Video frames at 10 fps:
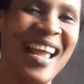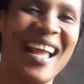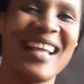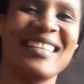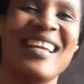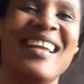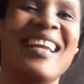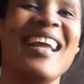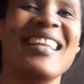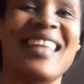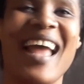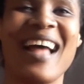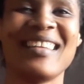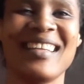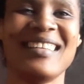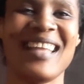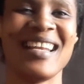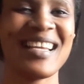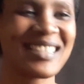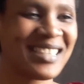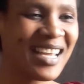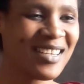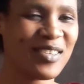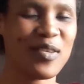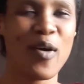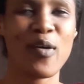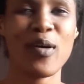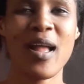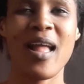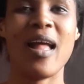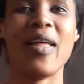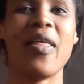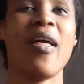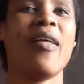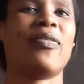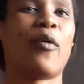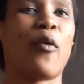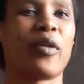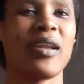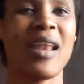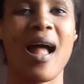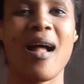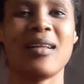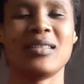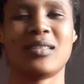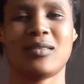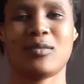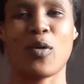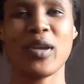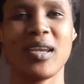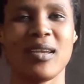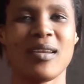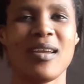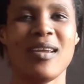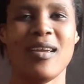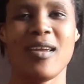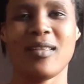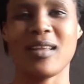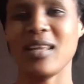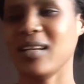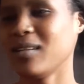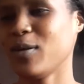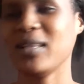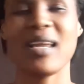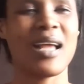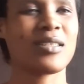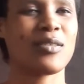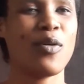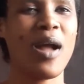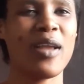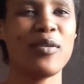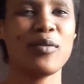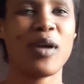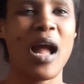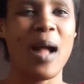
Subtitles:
And the next thing the gorilla is talking. And then when they asked, who are you?